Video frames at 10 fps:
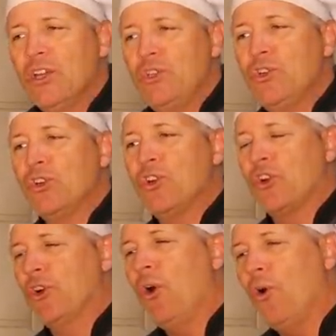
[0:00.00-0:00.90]
You could
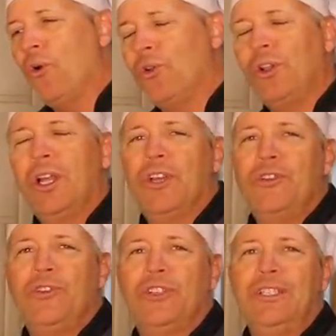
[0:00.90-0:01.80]
cook it whole,
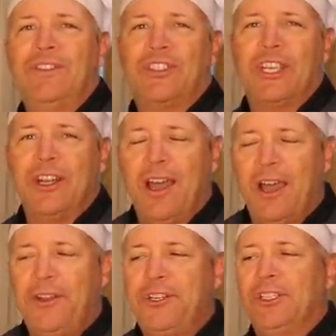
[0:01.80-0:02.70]
you could leave the skin
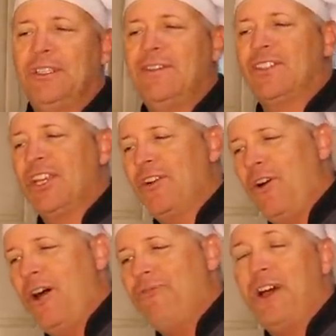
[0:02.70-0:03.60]
on, you could leave the skin off.